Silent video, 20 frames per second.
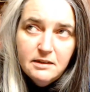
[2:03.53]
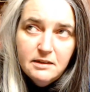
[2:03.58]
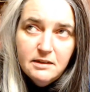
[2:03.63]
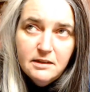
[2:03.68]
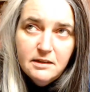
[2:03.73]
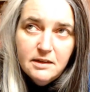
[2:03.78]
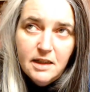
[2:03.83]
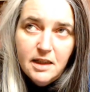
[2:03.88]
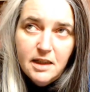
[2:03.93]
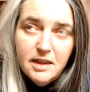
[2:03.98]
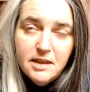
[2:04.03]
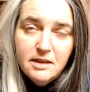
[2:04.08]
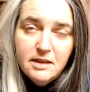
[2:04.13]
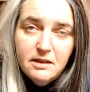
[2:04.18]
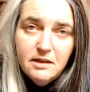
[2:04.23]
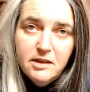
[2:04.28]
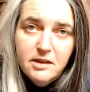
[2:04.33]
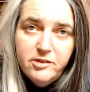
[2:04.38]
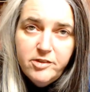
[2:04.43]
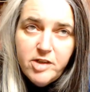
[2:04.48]
I
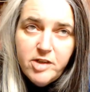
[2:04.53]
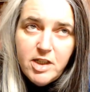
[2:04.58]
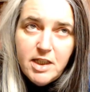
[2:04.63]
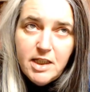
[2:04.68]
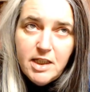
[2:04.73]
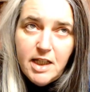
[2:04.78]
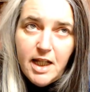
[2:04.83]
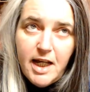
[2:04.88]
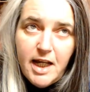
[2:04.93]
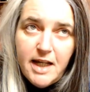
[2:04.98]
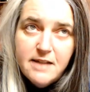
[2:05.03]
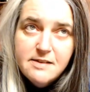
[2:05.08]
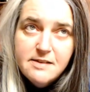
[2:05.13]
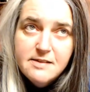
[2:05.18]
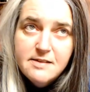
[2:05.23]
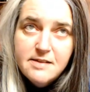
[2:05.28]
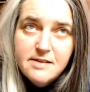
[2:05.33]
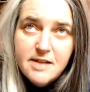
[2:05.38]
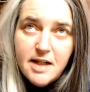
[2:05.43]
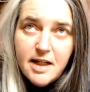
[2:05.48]
delivered it
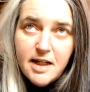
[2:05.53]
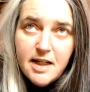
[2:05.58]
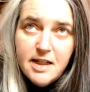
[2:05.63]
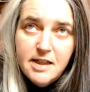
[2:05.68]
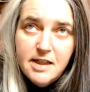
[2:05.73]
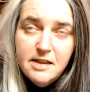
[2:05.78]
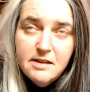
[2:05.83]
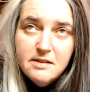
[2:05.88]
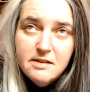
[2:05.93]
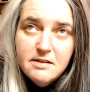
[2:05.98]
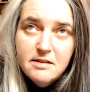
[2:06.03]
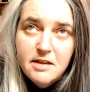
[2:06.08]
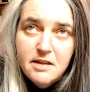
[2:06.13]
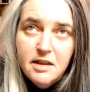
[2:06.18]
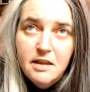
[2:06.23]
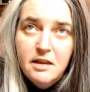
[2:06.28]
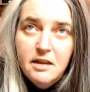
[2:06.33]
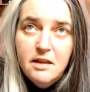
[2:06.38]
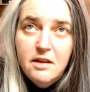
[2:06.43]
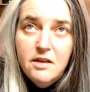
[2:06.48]
last night,
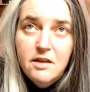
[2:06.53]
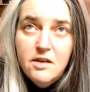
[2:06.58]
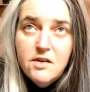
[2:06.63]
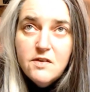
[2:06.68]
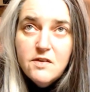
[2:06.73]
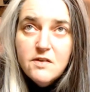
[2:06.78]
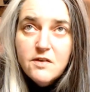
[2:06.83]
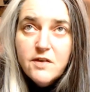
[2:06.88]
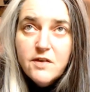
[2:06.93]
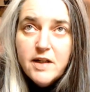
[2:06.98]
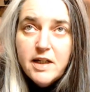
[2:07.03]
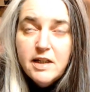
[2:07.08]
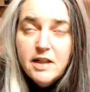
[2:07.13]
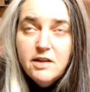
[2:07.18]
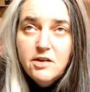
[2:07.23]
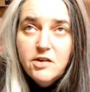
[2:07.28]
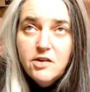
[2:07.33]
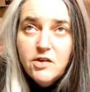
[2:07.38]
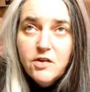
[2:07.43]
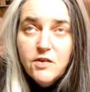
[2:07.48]
so I had
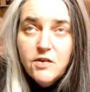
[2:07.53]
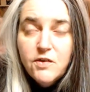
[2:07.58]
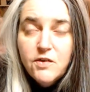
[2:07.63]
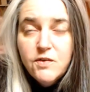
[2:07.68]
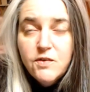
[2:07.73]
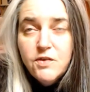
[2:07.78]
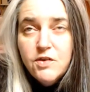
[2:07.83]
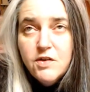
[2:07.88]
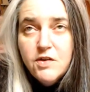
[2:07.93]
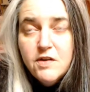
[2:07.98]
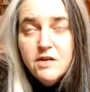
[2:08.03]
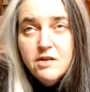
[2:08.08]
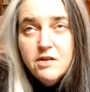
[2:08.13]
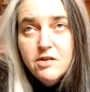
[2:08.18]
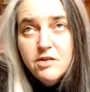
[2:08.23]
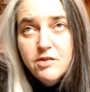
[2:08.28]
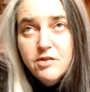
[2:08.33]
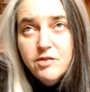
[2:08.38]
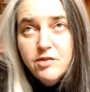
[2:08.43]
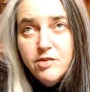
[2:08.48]
to go to
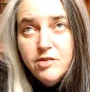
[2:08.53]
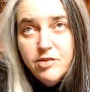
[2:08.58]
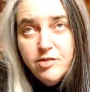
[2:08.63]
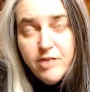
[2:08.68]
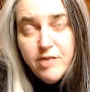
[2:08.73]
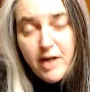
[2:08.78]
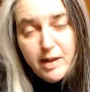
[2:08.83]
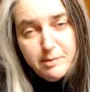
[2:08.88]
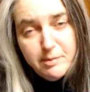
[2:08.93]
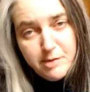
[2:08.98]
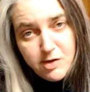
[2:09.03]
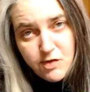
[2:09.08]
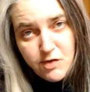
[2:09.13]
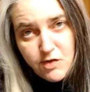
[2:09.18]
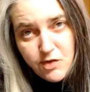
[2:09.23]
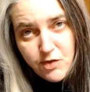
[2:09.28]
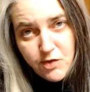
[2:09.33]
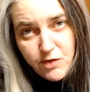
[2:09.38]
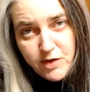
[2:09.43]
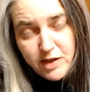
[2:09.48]
the fabric
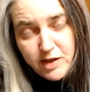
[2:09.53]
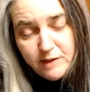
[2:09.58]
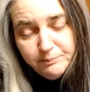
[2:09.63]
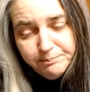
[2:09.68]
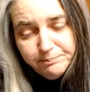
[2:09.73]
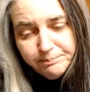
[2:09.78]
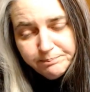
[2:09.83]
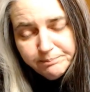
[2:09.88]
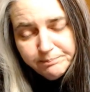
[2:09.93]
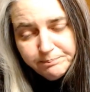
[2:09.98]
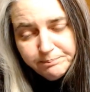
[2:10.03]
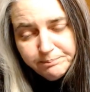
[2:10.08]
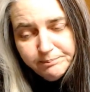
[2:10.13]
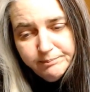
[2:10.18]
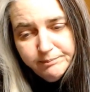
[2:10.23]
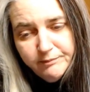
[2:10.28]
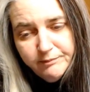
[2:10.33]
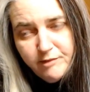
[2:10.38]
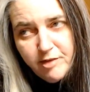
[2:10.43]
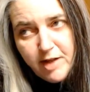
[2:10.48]
store,
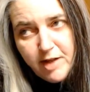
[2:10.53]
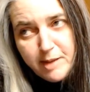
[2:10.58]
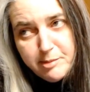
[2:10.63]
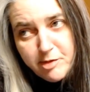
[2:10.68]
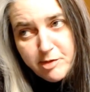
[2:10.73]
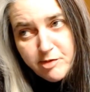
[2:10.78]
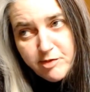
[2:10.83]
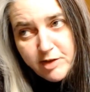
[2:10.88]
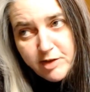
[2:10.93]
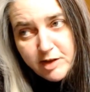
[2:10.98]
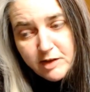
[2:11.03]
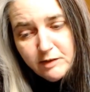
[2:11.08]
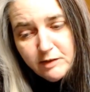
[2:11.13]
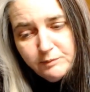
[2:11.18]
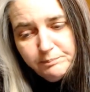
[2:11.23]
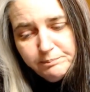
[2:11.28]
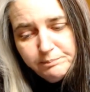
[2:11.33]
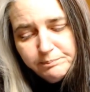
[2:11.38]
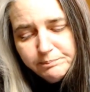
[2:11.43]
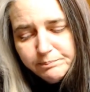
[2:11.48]
Fabricville,
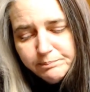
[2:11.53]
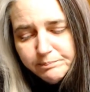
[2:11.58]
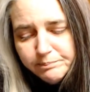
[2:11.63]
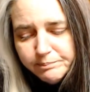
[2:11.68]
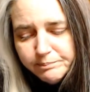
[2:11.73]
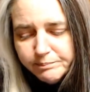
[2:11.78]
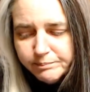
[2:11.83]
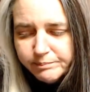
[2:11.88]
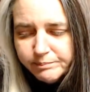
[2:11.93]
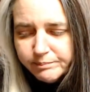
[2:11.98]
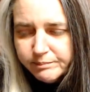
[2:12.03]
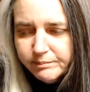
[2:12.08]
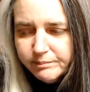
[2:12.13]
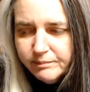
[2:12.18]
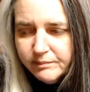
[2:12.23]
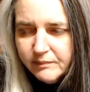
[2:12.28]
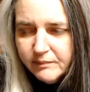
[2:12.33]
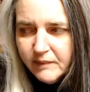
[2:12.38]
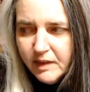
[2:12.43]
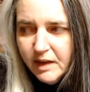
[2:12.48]

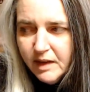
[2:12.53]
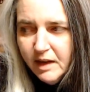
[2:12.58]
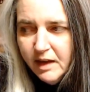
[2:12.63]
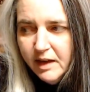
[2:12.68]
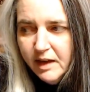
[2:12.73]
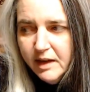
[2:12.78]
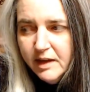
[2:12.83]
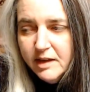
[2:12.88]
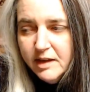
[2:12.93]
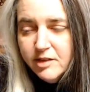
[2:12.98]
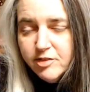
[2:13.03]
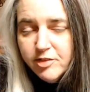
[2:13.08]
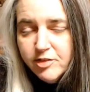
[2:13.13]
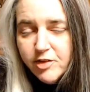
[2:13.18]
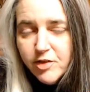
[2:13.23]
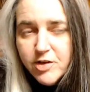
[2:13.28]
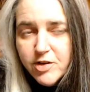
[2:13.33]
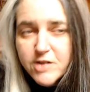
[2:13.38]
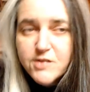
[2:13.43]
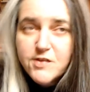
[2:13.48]
and of
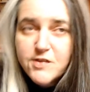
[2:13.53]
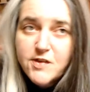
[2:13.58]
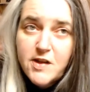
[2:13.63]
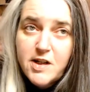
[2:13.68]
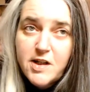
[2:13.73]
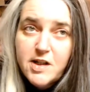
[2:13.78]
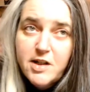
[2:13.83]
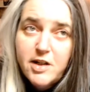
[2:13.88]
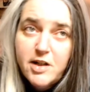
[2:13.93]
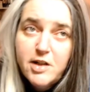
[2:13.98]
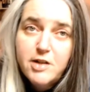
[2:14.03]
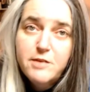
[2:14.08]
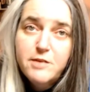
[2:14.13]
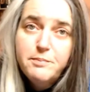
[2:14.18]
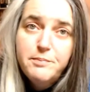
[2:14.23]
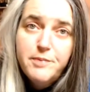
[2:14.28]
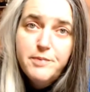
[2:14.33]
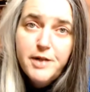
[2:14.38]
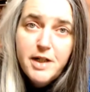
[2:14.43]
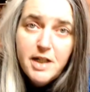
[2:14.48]
course they are
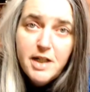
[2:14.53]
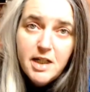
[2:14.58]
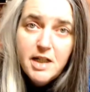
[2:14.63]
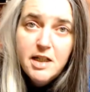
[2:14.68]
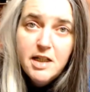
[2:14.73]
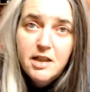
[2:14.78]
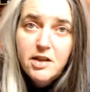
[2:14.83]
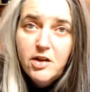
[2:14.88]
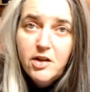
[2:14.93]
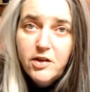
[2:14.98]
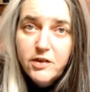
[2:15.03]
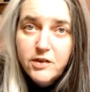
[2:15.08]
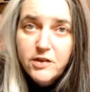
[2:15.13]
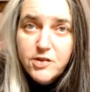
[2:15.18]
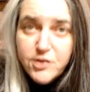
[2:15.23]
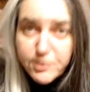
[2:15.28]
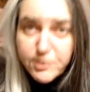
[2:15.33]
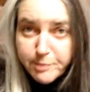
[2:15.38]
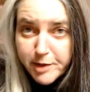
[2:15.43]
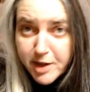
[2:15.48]
bringing in all their
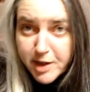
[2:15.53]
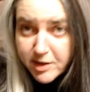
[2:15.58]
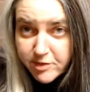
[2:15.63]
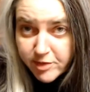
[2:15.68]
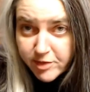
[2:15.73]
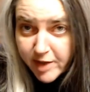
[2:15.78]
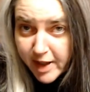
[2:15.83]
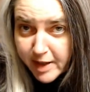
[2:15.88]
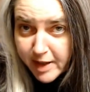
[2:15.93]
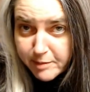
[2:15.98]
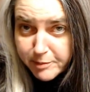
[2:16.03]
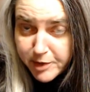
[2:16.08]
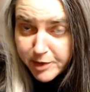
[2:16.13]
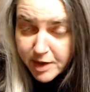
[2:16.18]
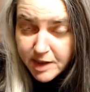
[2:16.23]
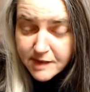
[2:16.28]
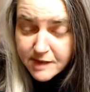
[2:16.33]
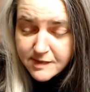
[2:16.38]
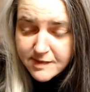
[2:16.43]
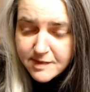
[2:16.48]
spring
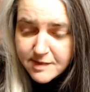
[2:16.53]
fabrics